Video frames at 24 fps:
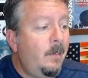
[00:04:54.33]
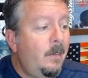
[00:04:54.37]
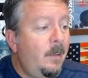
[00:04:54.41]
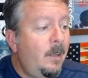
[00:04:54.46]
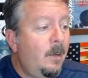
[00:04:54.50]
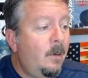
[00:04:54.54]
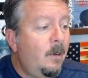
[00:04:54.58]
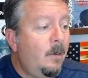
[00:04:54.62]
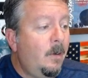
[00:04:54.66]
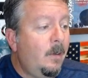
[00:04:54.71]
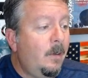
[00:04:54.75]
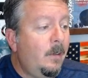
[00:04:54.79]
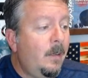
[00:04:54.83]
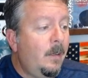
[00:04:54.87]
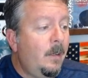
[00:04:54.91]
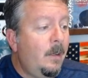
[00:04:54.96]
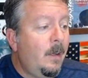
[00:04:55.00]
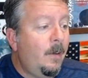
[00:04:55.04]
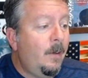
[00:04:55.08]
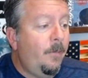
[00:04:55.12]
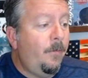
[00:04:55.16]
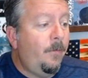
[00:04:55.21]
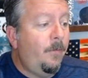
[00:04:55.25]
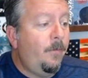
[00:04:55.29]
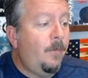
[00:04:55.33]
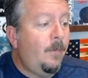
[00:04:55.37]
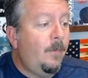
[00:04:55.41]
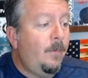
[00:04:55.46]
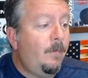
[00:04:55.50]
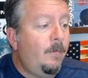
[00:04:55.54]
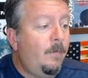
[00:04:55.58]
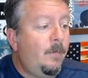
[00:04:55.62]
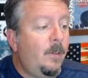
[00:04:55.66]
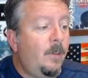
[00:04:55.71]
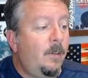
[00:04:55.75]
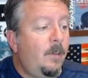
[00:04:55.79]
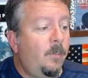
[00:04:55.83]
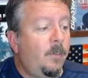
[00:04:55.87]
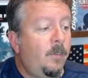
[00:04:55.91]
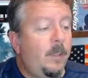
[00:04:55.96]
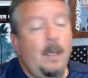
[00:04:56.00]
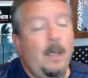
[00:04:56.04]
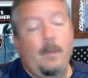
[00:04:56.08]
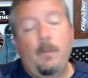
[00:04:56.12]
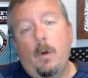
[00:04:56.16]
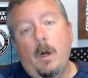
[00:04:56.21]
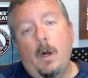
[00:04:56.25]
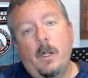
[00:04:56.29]
you know, enough to just
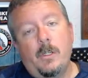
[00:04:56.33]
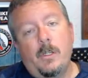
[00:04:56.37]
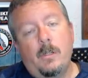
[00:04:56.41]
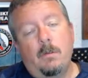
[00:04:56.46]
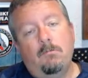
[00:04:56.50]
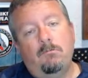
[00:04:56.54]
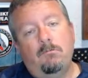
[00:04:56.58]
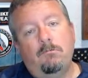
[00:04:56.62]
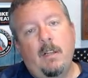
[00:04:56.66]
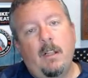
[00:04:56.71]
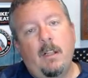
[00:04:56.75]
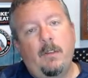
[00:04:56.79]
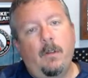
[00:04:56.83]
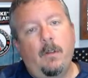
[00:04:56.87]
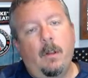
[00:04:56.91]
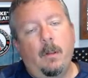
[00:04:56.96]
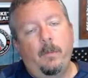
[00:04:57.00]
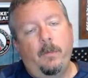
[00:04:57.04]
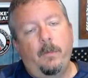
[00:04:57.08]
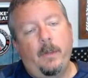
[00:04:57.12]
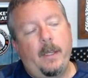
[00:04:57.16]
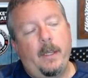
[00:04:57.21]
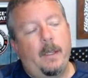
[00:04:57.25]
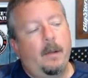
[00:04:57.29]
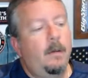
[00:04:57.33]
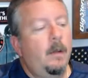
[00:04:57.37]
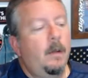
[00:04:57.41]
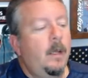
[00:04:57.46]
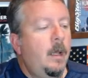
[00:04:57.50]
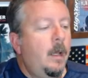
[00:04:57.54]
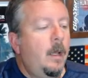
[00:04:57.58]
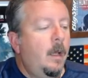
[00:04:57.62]
keep watching. That's all I'm saying.